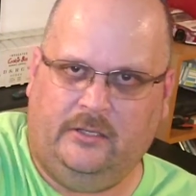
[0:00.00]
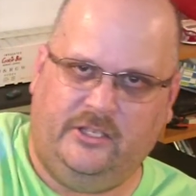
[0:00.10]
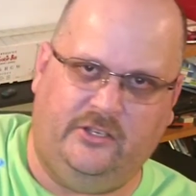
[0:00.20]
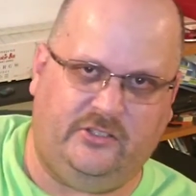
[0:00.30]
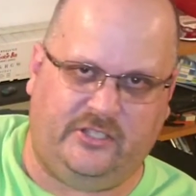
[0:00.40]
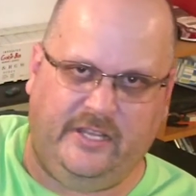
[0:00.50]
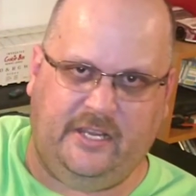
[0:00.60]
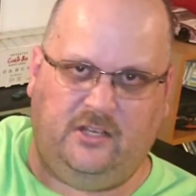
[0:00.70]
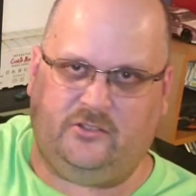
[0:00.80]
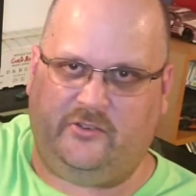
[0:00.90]
usually
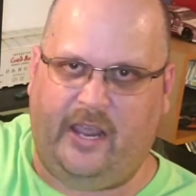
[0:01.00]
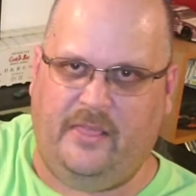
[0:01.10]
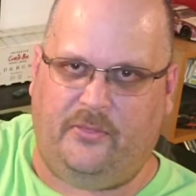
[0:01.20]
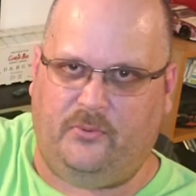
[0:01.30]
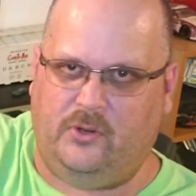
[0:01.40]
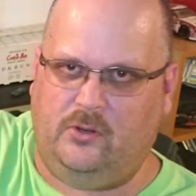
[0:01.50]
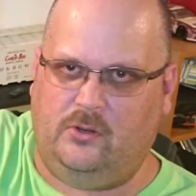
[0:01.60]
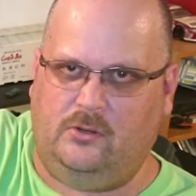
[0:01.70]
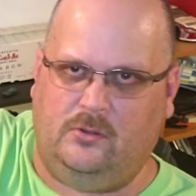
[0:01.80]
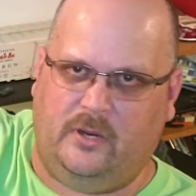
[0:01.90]
goes right
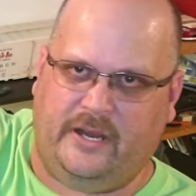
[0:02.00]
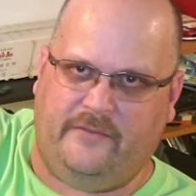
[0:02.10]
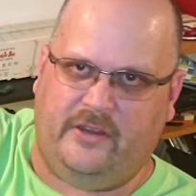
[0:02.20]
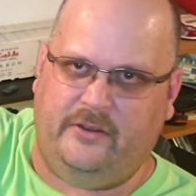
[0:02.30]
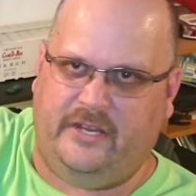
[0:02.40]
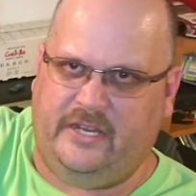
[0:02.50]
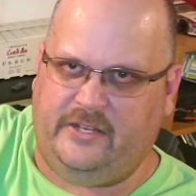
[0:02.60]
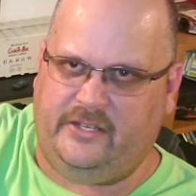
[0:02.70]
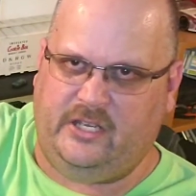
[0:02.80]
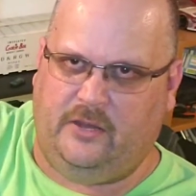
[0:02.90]
through whatever you need it to
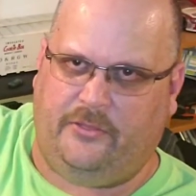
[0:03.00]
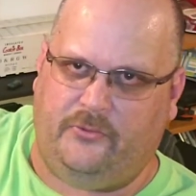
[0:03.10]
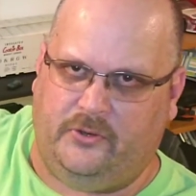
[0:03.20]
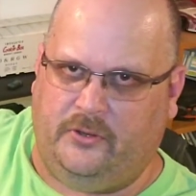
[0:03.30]
go through.